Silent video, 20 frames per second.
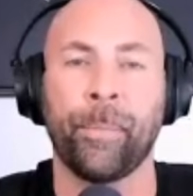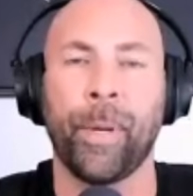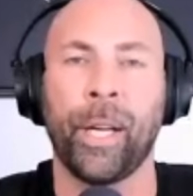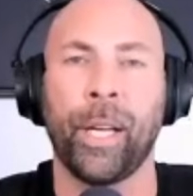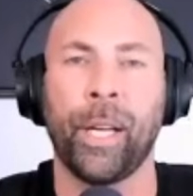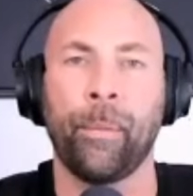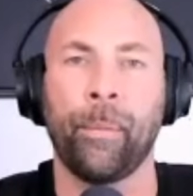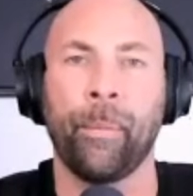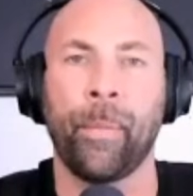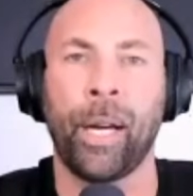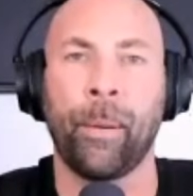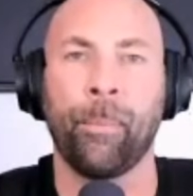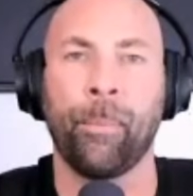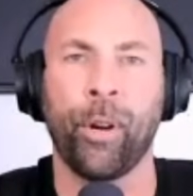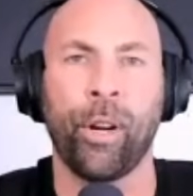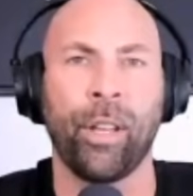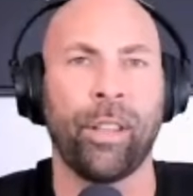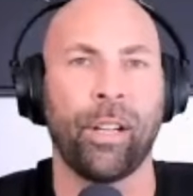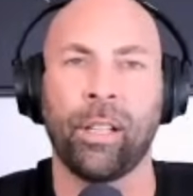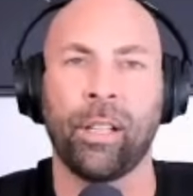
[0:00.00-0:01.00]
But my
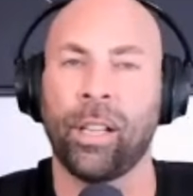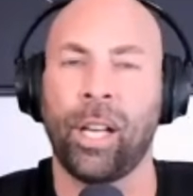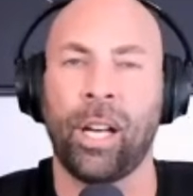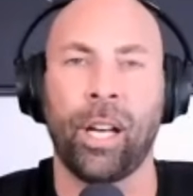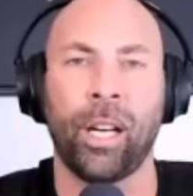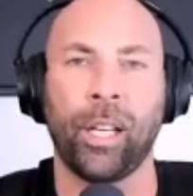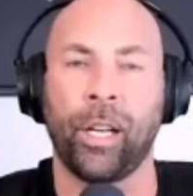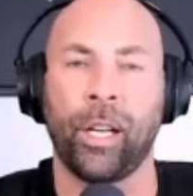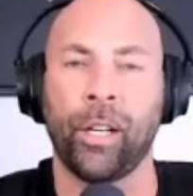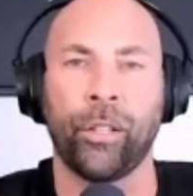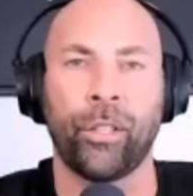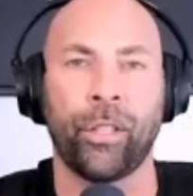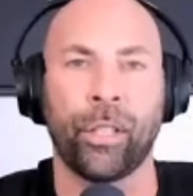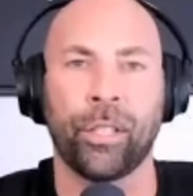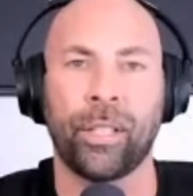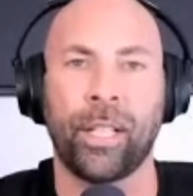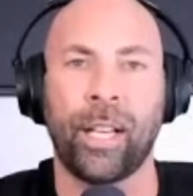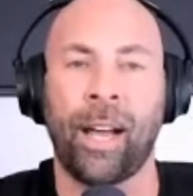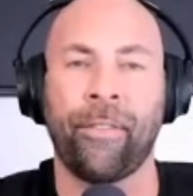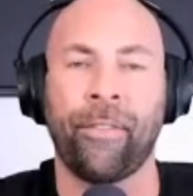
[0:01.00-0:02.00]
brother-in-law,
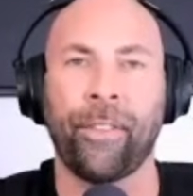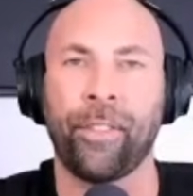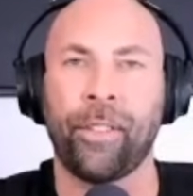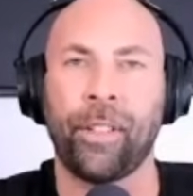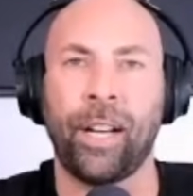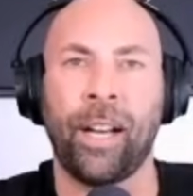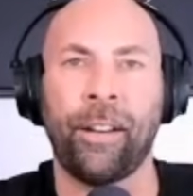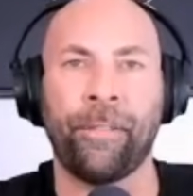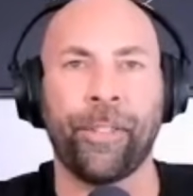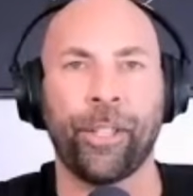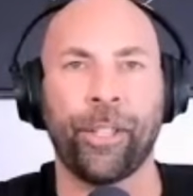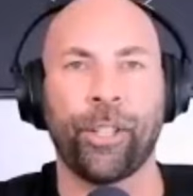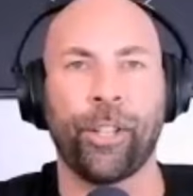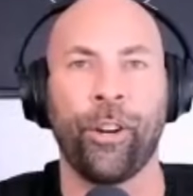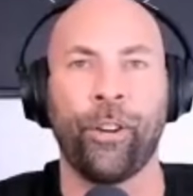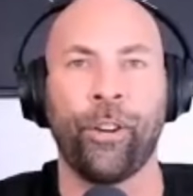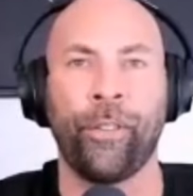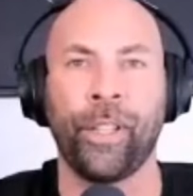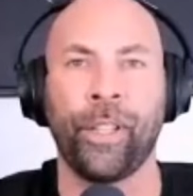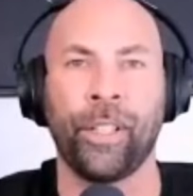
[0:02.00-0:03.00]
just after
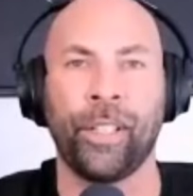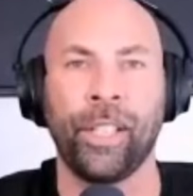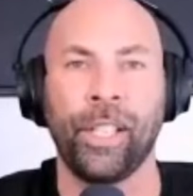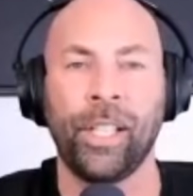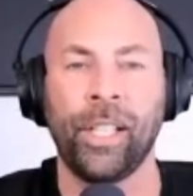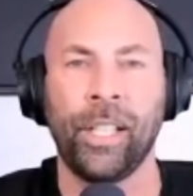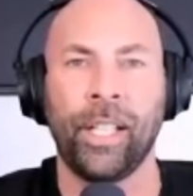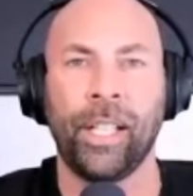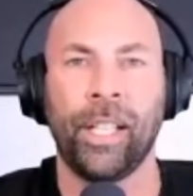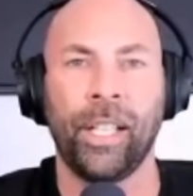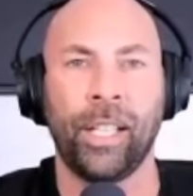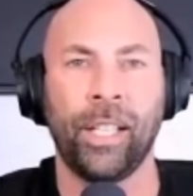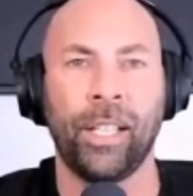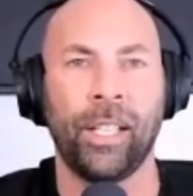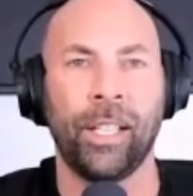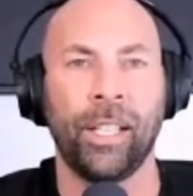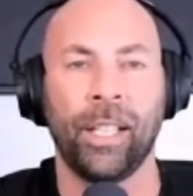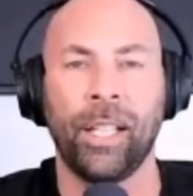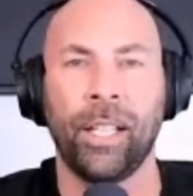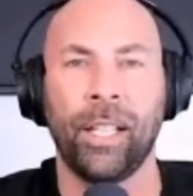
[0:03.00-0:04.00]
COVID,
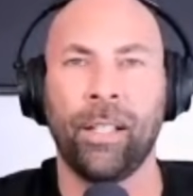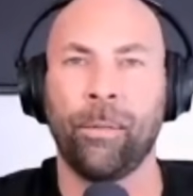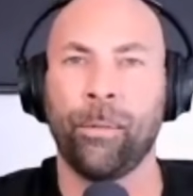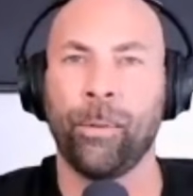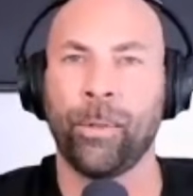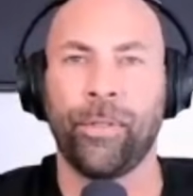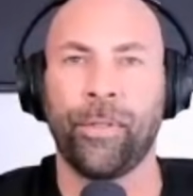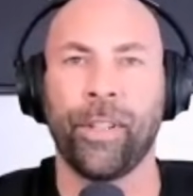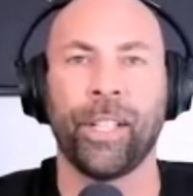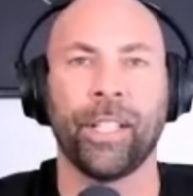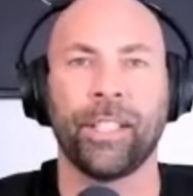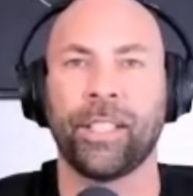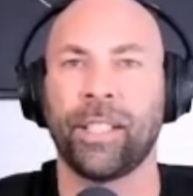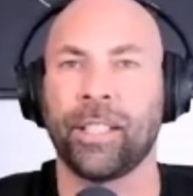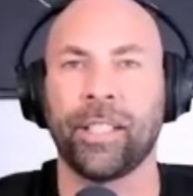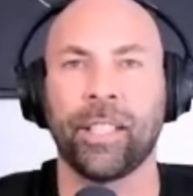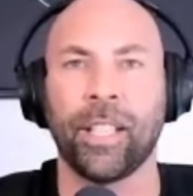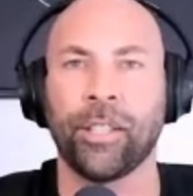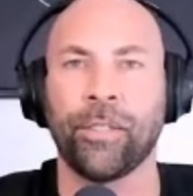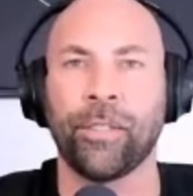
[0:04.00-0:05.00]
he was very
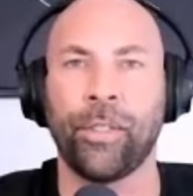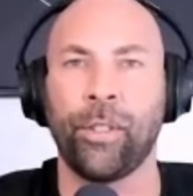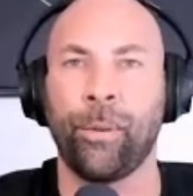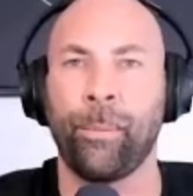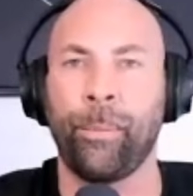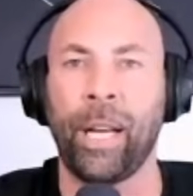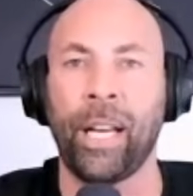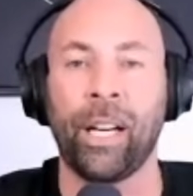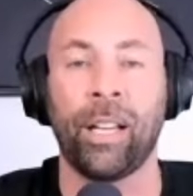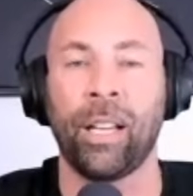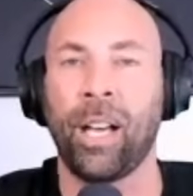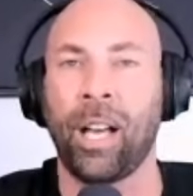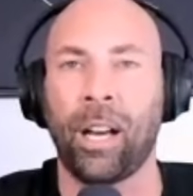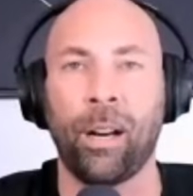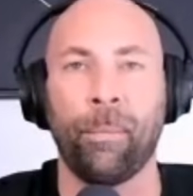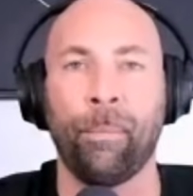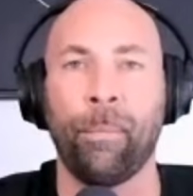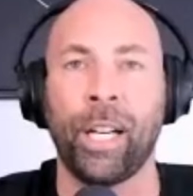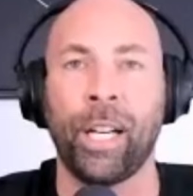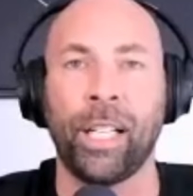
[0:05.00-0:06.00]
successful and made a
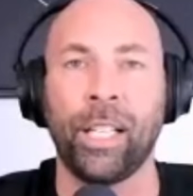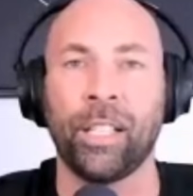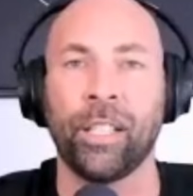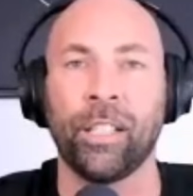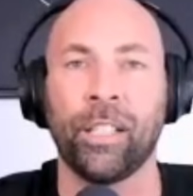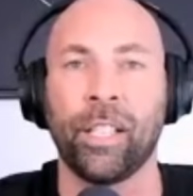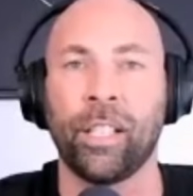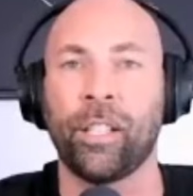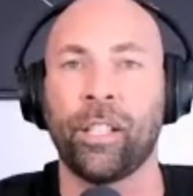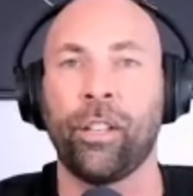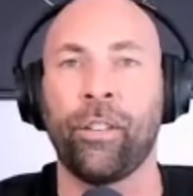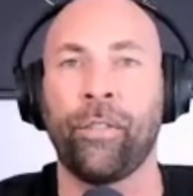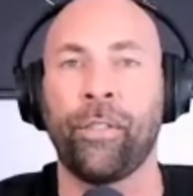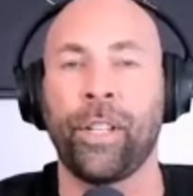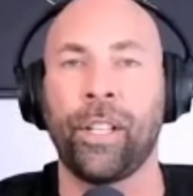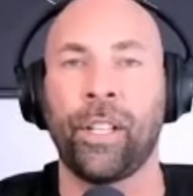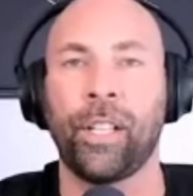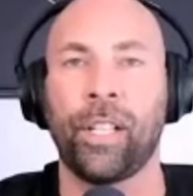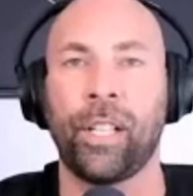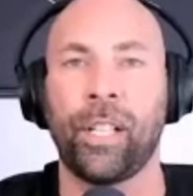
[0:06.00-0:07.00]
lot of money during
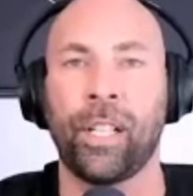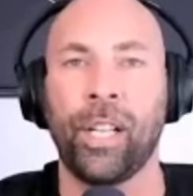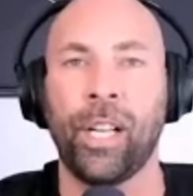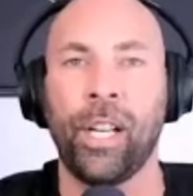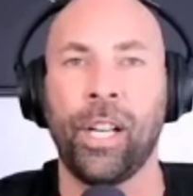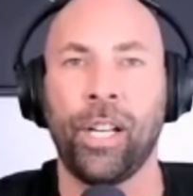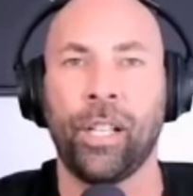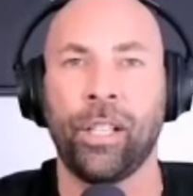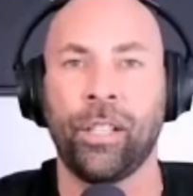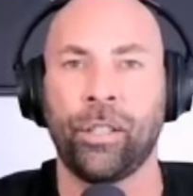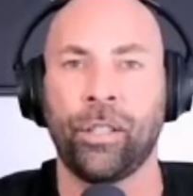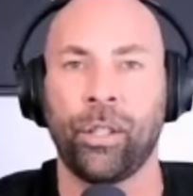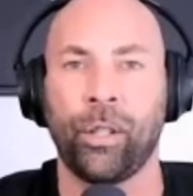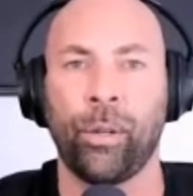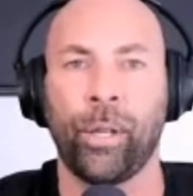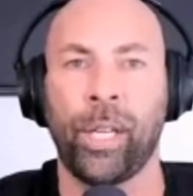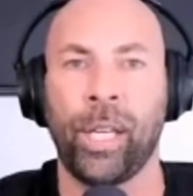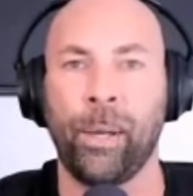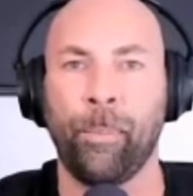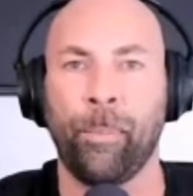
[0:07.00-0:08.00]
COVID, and
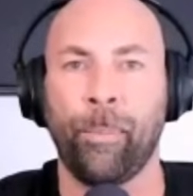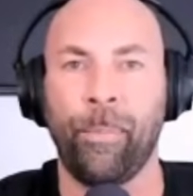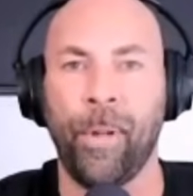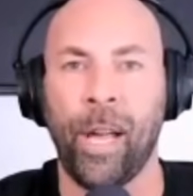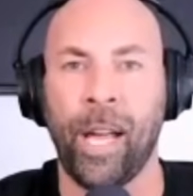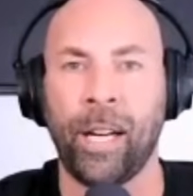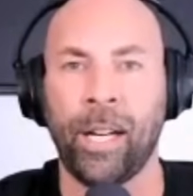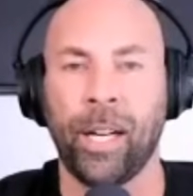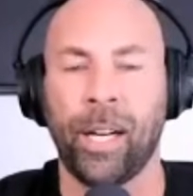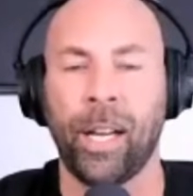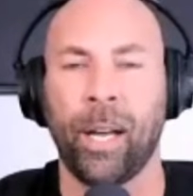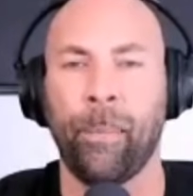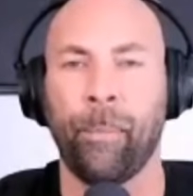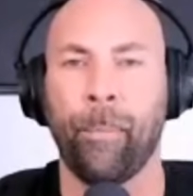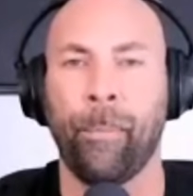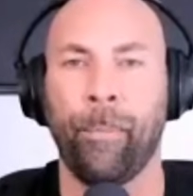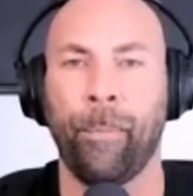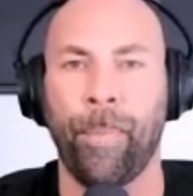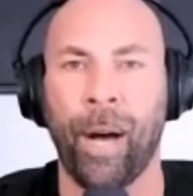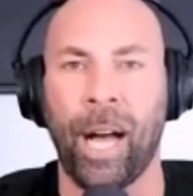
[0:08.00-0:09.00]
so he ended up
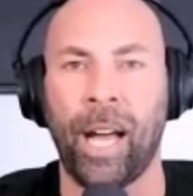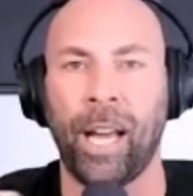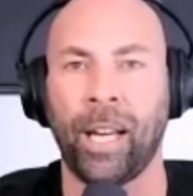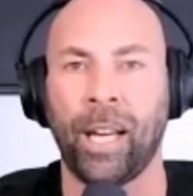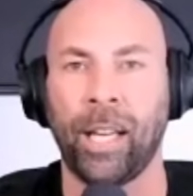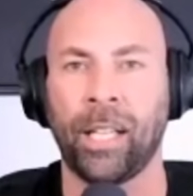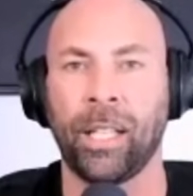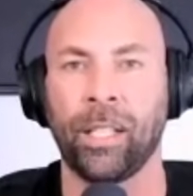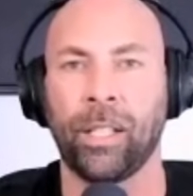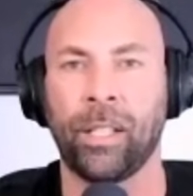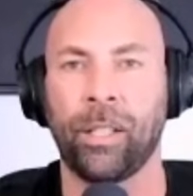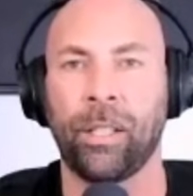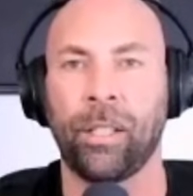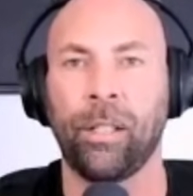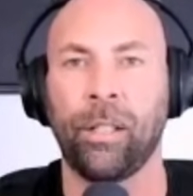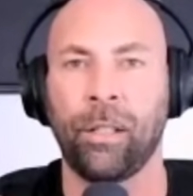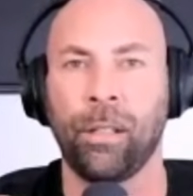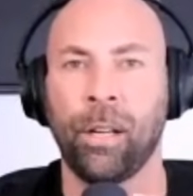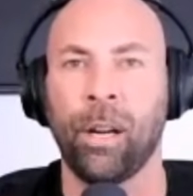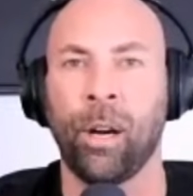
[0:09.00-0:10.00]
buying in
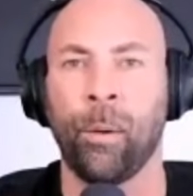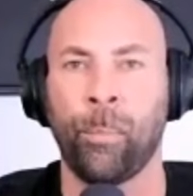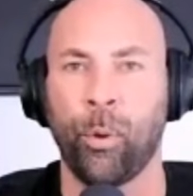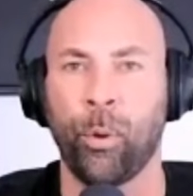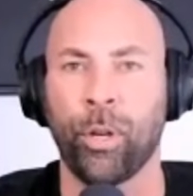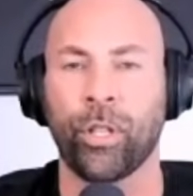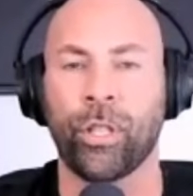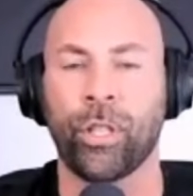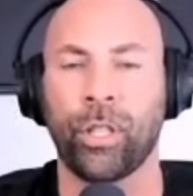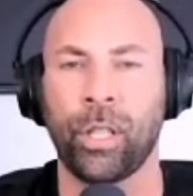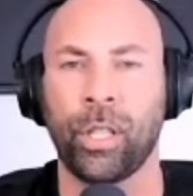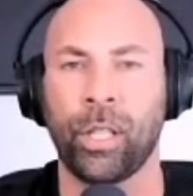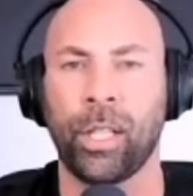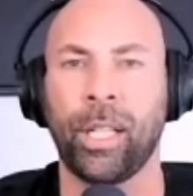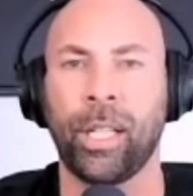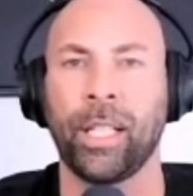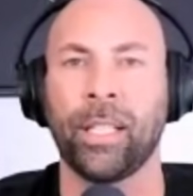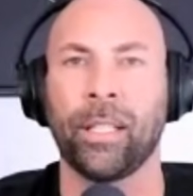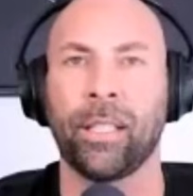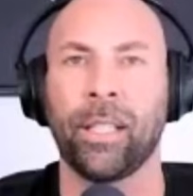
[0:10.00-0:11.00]
a portion,
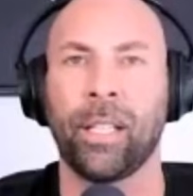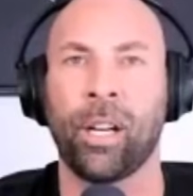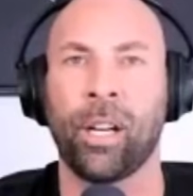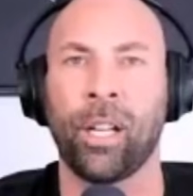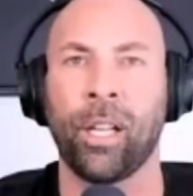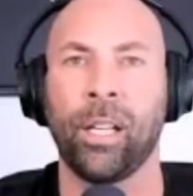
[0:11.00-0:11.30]
and he's